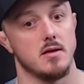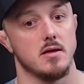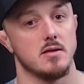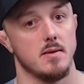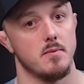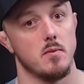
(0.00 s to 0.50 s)
Like I
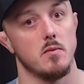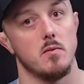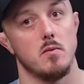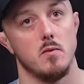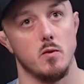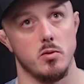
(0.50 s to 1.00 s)
said,
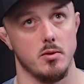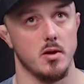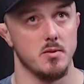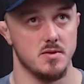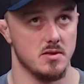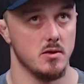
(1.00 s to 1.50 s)
we'll probably
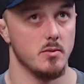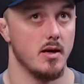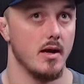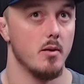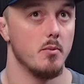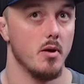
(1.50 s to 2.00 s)
come into this a little bit
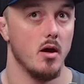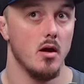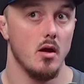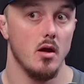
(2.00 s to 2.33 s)
later, but